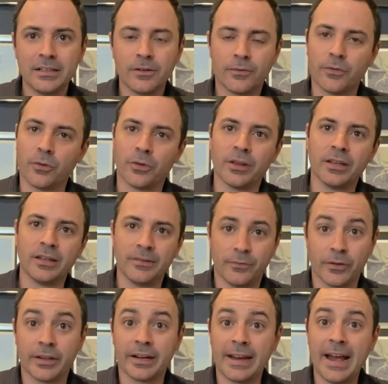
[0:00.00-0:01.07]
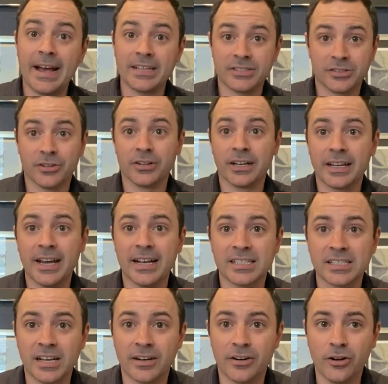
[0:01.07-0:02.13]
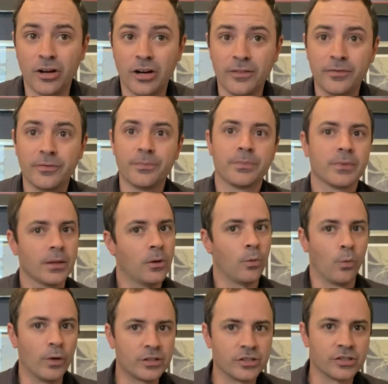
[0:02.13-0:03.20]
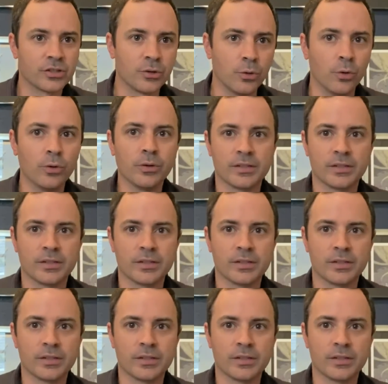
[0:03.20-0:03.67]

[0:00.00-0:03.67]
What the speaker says: for the gas to turn the gas on and off, which is cool.